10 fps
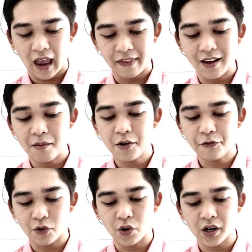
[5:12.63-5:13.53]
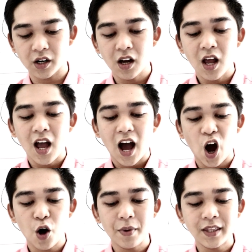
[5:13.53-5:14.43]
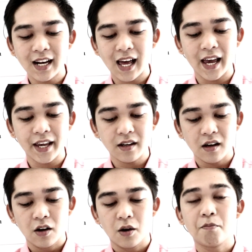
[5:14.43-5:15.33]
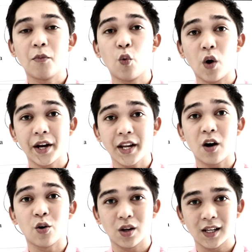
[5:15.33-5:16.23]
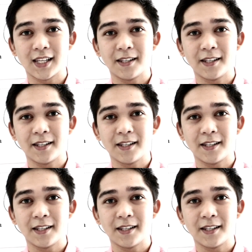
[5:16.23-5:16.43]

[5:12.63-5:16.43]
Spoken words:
And number four, how many like Moana only?